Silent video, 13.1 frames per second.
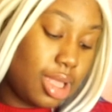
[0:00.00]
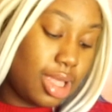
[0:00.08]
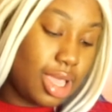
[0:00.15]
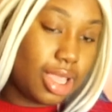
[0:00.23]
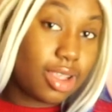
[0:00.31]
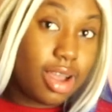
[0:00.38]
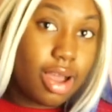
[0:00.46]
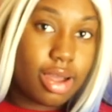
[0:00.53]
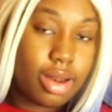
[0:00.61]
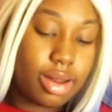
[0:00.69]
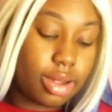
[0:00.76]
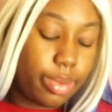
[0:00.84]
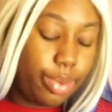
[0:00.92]
it's
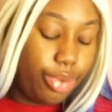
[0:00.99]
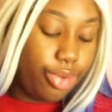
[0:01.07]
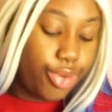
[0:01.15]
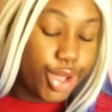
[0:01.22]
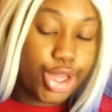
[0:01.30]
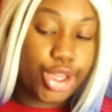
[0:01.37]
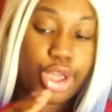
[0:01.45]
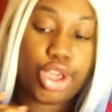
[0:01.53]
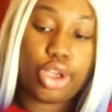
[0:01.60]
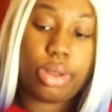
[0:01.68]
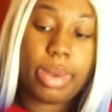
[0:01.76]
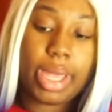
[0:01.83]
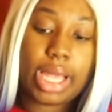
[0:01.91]
gonna look pretty
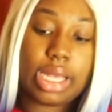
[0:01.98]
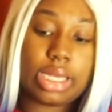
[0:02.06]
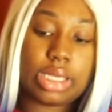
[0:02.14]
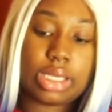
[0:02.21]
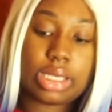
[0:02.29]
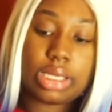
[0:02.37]
cute because